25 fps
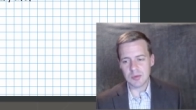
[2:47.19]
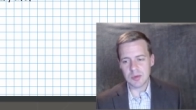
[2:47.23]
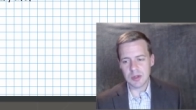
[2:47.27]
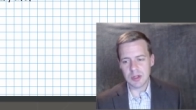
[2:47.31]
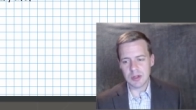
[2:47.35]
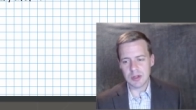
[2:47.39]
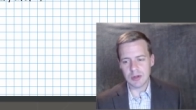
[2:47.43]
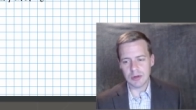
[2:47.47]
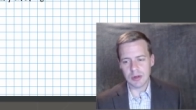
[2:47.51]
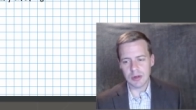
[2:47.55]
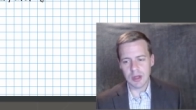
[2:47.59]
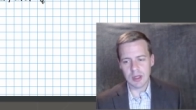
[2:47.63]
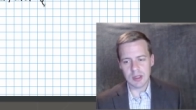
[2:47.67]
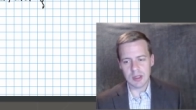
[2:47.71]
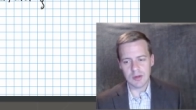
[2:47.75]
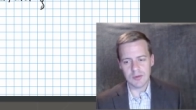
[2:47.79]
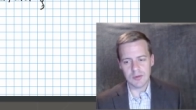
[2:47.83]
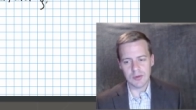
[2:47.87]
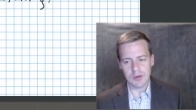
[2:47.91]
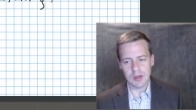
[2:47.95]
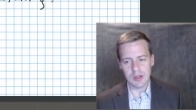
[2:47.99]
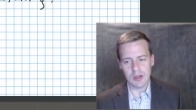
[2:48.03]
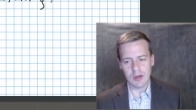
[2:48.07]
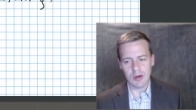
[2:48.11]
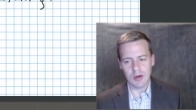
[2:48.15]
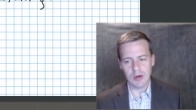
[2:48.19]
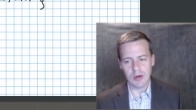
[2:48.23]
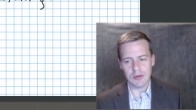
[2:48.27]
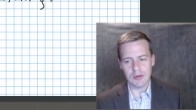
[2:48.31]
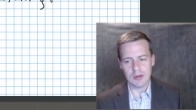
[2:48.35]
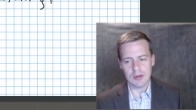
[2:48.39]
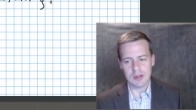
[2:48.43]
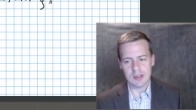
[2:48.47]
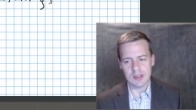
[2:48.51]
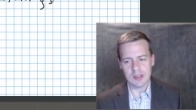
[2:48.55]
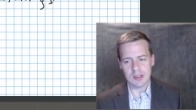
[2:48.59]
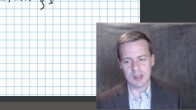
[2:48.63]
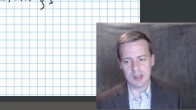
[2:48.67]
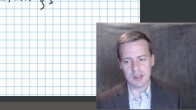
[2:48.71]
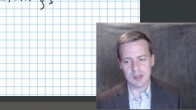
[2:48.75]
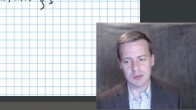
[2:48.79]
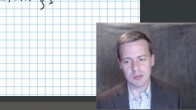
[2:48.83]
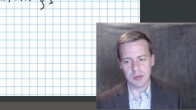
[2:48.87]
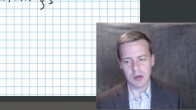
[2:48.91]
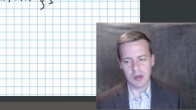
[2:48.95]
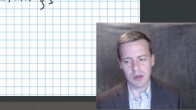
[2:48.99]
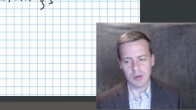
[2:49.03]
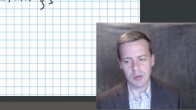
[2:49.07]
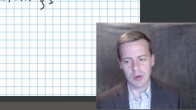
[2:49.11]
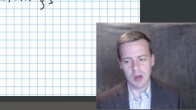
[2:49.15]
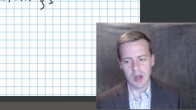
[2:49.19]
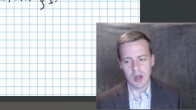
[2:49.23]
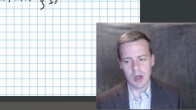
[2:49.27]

collectively call these things, by the way,